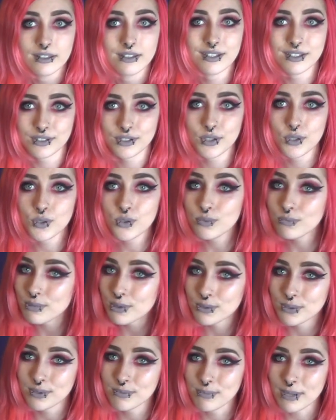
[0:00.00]
the two
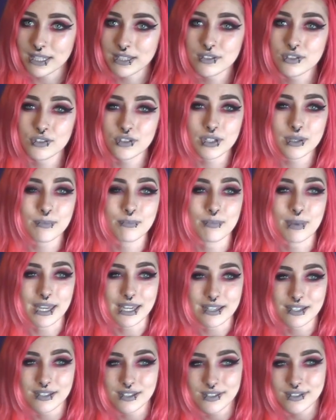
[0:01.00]
most mainstream
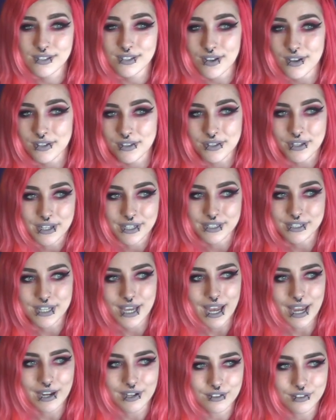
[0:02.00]
bands on the
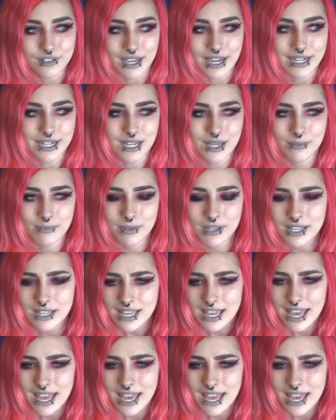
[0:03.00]
entire lineup,